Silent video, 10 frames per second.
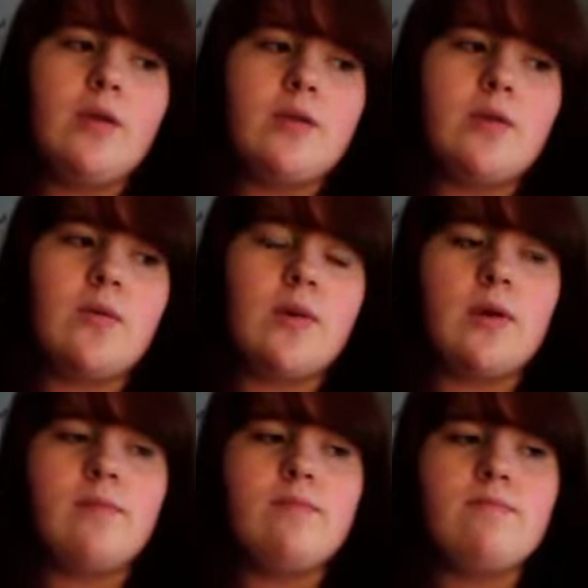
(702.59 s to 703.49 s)

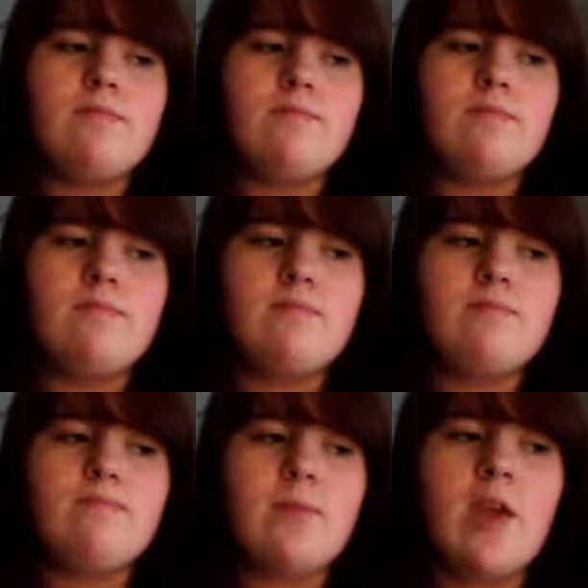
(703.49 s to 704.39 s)
So,
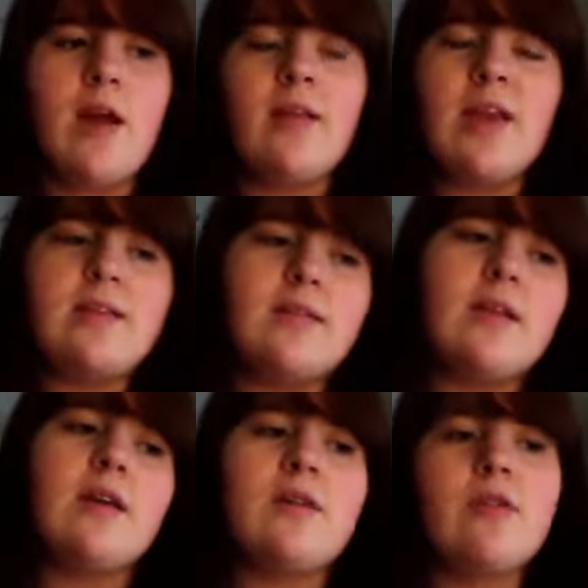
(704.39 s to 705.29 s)
yeah, like,
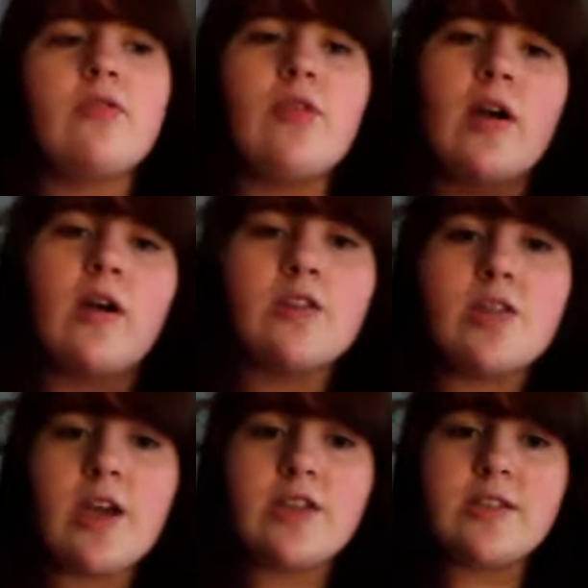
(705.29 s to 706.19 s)
dislike, I don't give a fuck, all the
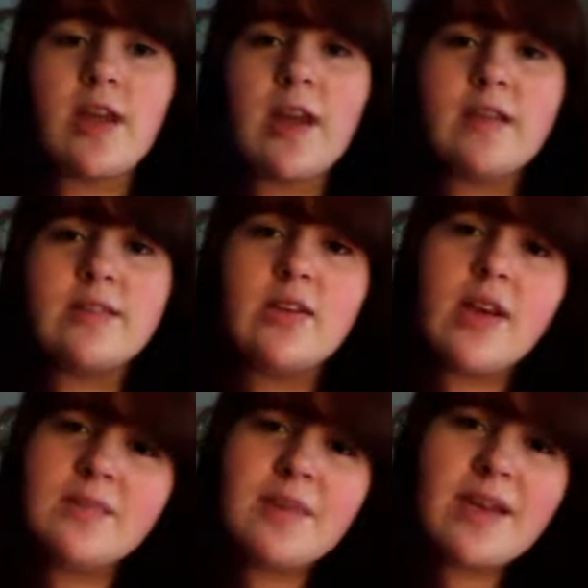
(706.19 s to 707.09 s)
shit I just said, and I'll see you
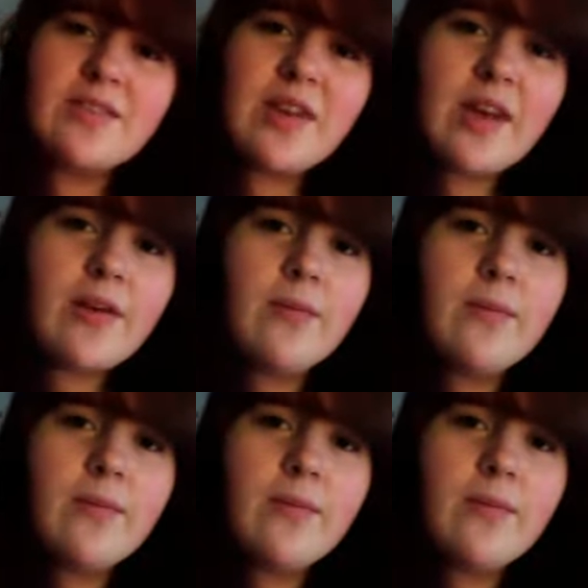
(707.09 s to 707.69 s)
guys in my next video.